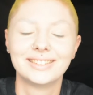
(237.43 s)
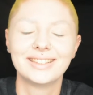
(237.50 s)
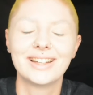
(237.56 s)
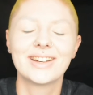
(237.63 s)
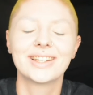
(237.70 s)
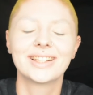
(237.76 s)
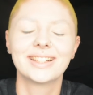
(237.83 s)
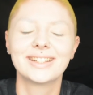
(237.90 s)

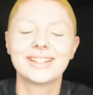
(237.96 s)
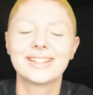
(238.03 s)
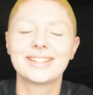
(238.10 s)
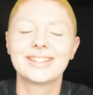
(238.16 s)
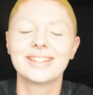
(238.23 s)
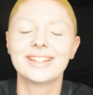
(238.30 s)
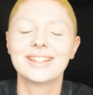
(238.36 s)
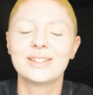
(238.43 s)
no one
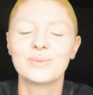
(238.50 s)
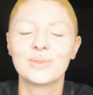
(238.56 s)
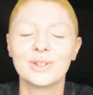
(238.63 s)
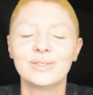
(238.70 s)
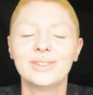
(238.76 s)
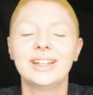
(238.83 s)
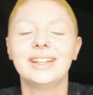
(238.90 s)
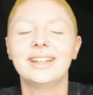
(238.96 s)
understood this
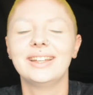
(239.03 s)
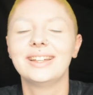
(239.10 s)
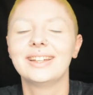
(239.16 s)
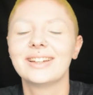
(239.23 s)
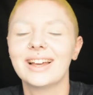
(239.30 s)
movie.